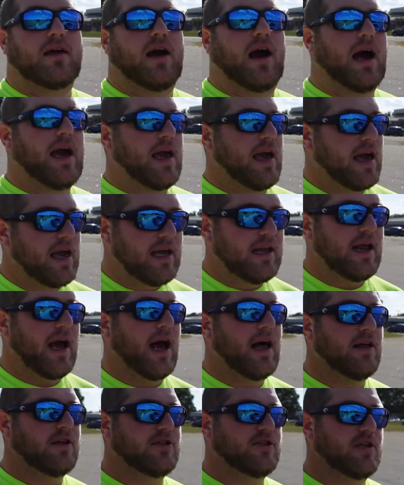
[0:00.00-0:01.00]
I hate
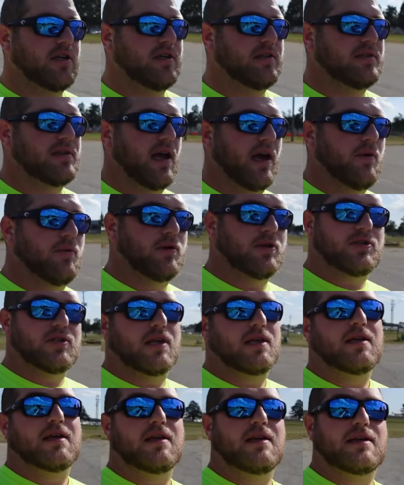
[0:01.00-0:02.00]
halogens. I wish
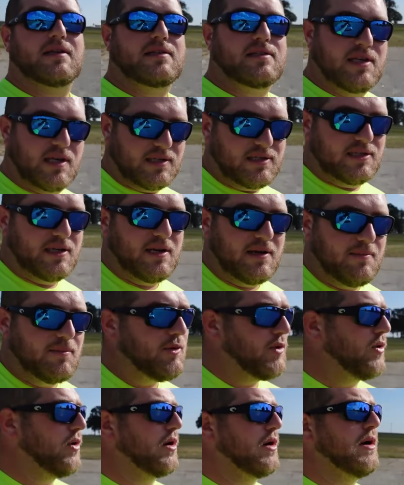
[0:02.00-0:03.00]
they didn't exist
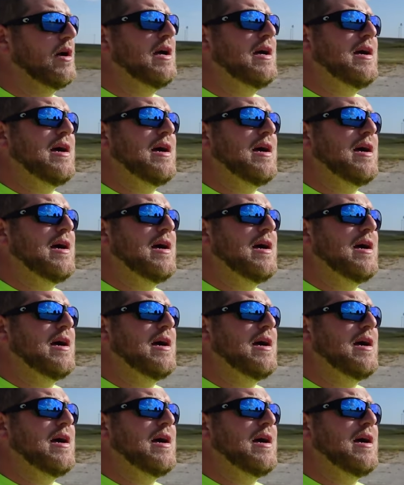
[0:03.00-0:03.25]
anymore.